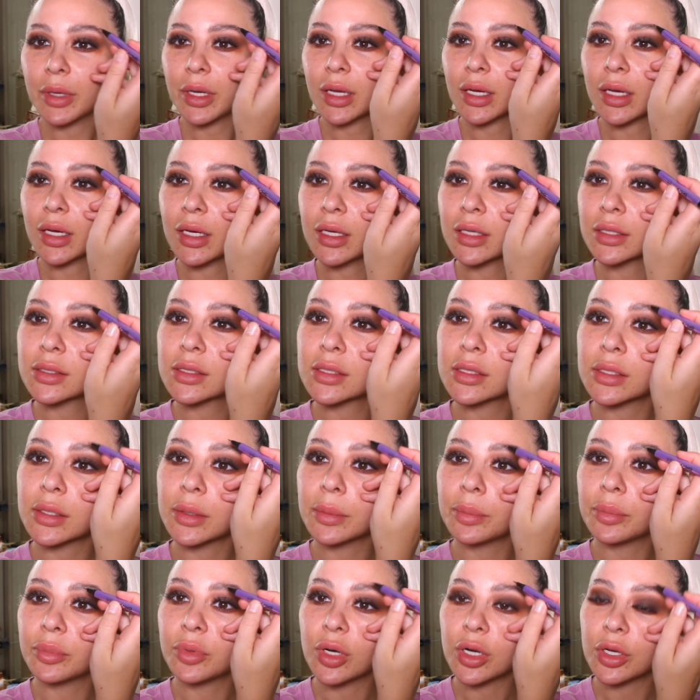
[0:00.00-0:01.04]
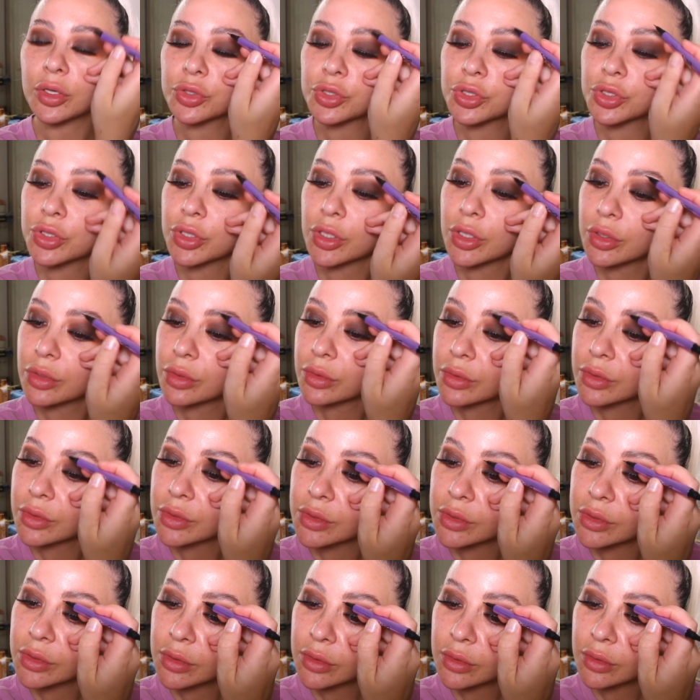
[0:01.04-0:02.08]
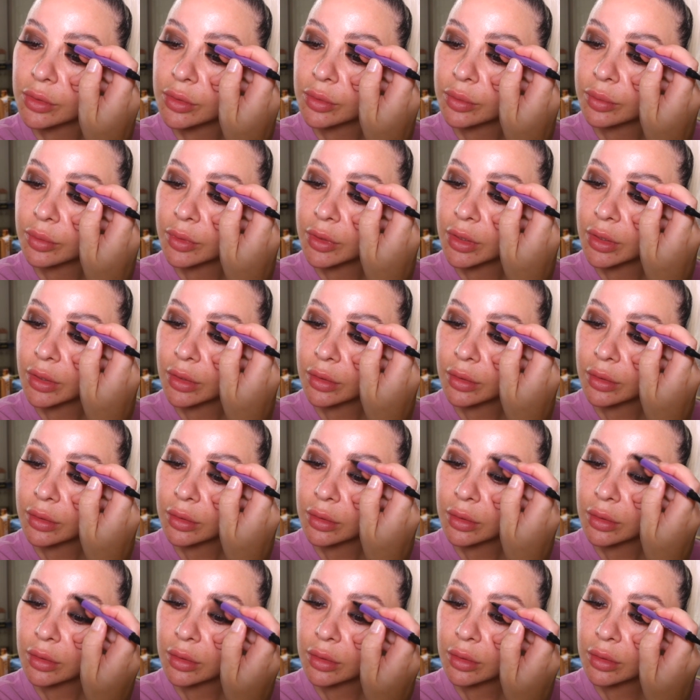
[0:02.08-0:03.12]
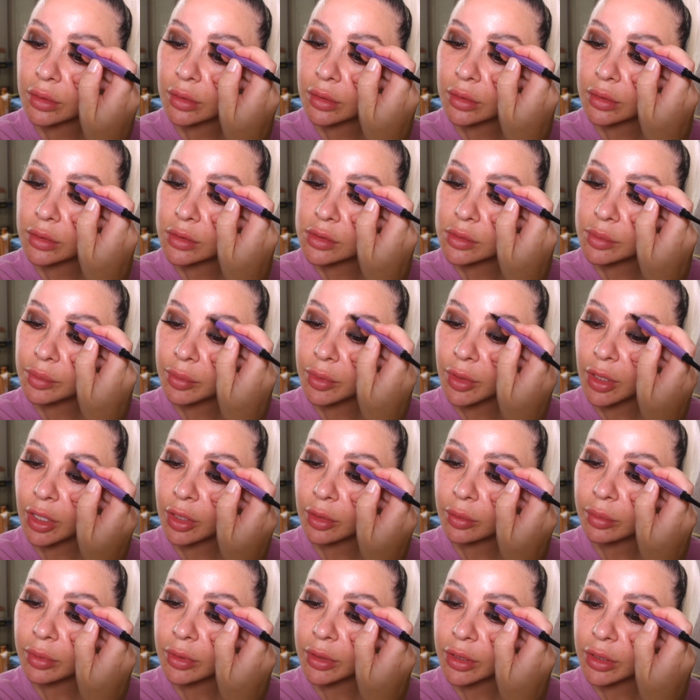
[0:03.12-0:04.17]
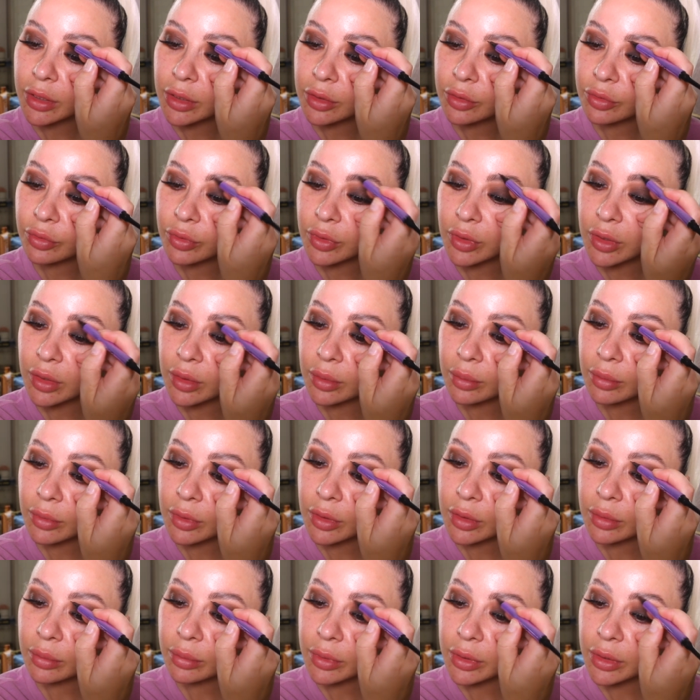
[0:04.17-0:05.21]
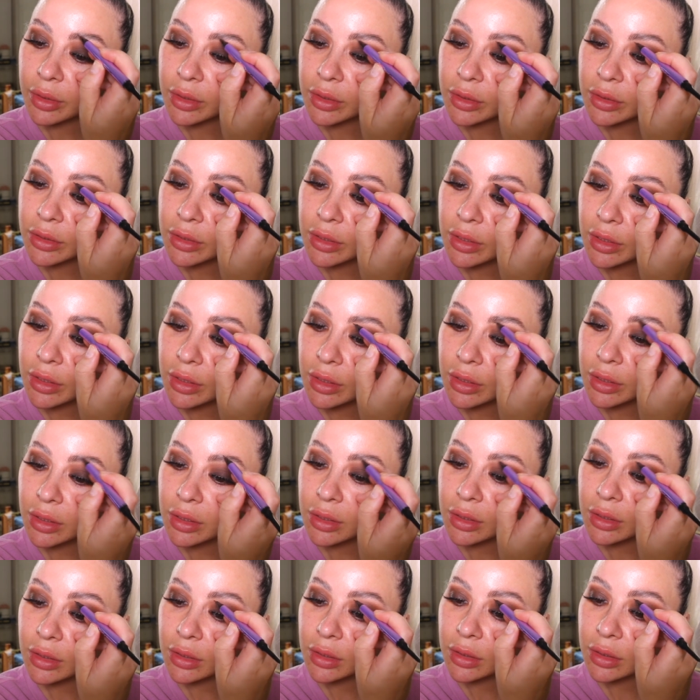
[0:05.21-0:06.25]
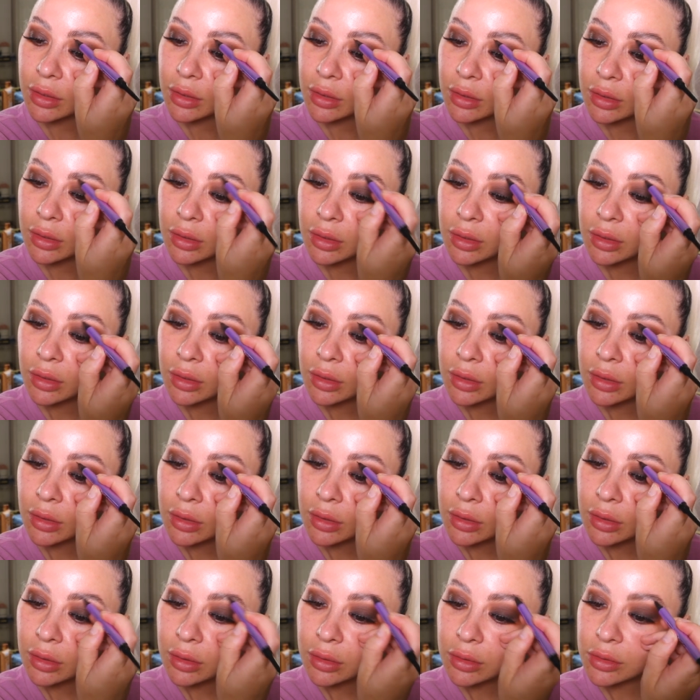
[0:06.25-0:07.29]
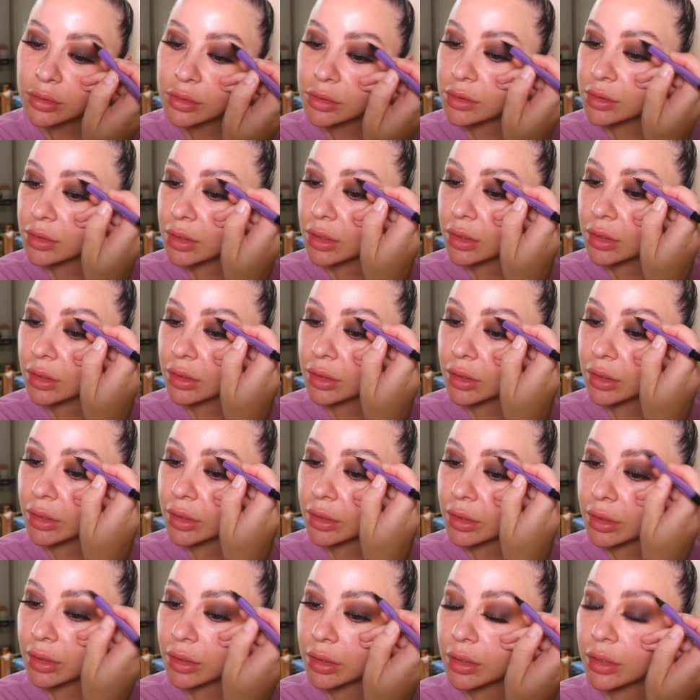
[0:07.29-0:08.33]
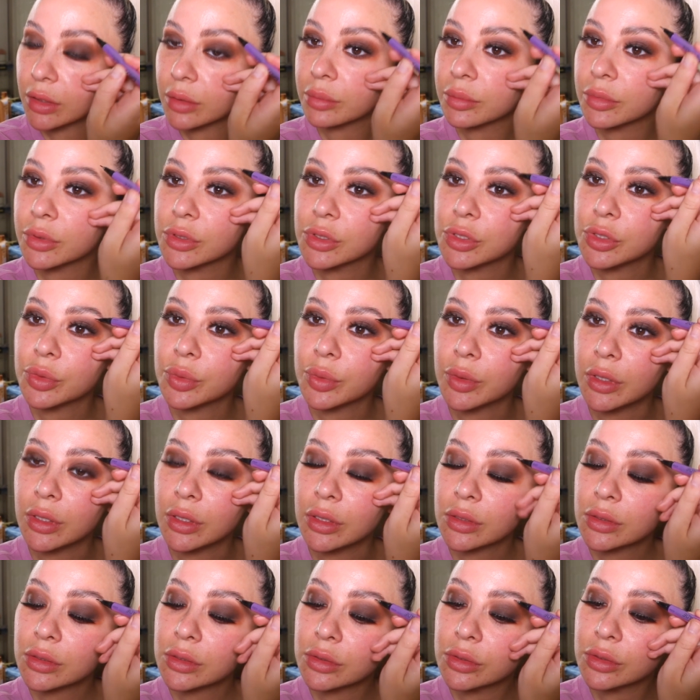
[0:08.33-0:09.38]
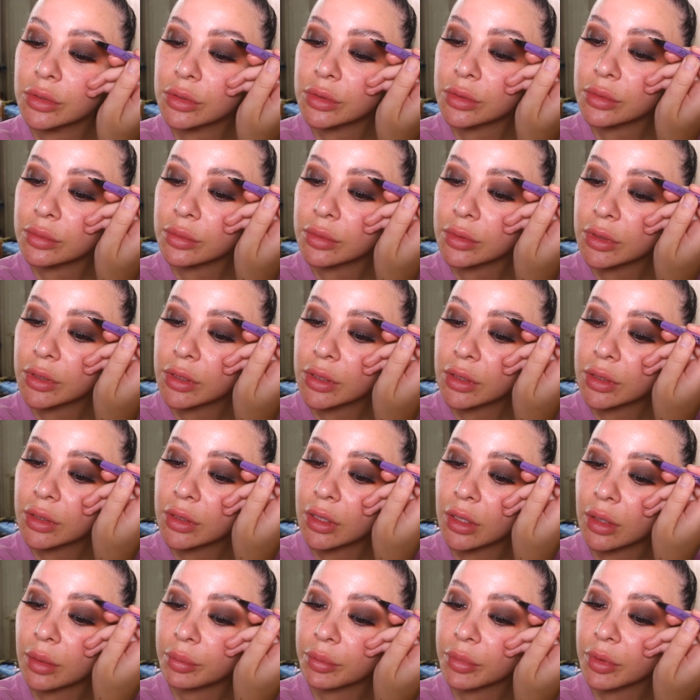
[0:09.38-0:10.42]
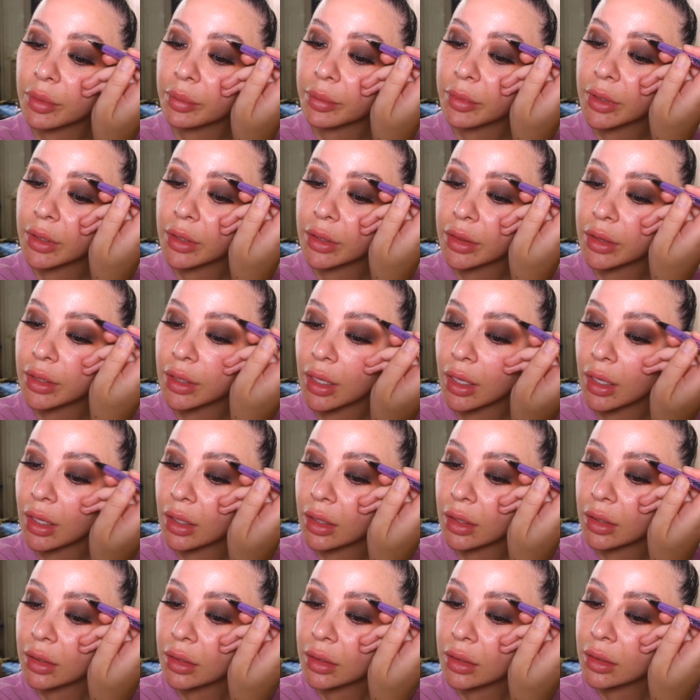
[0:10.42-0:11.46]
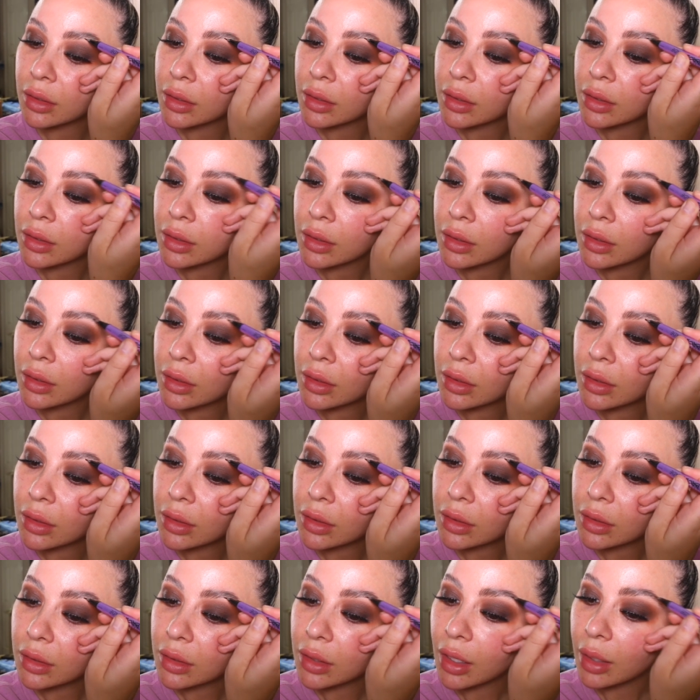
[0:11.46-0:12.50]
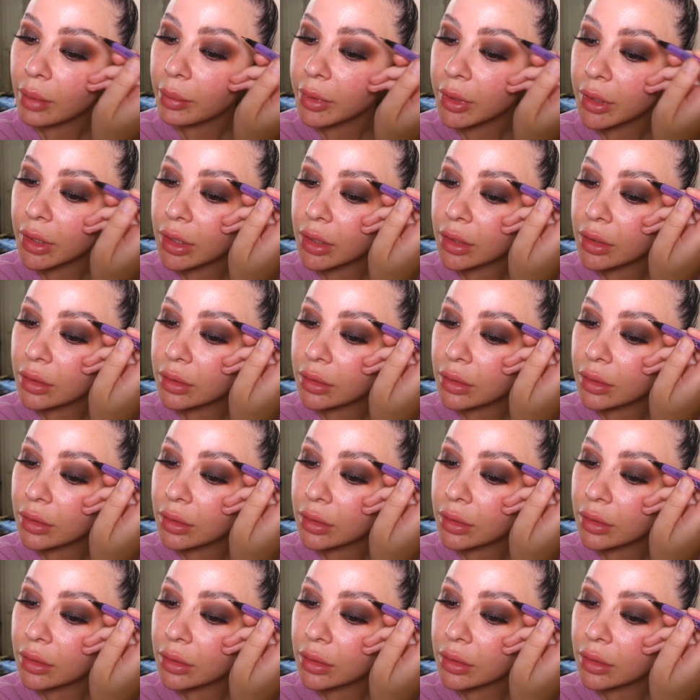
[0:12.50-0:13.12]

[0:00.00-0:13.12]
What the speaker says: gonna add some brow strokes with this brow blade from Urban Decay. Just kind of like in between to just really complement that laminated